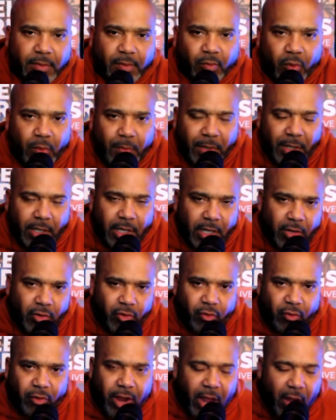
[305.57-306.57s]
Women can
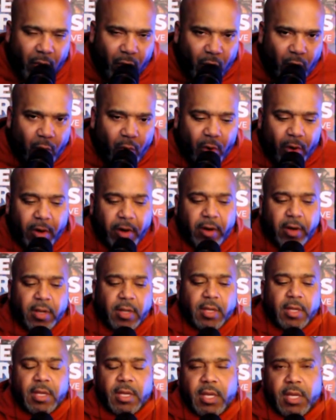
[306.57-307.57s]
create war.
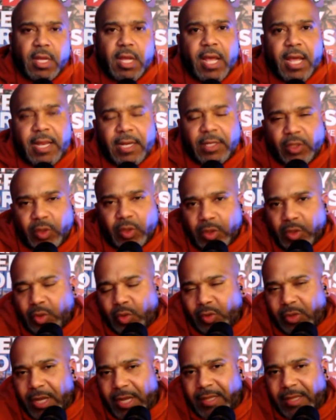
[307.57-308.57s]
And as soon as you
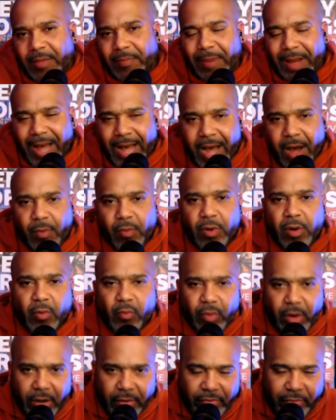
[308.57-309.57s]
take the power
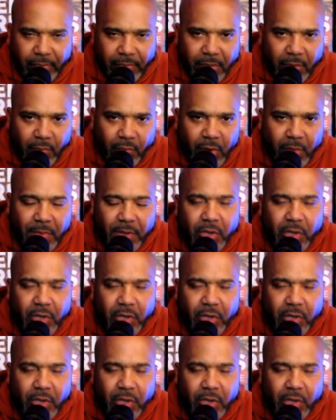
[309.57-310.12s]
away from the woman,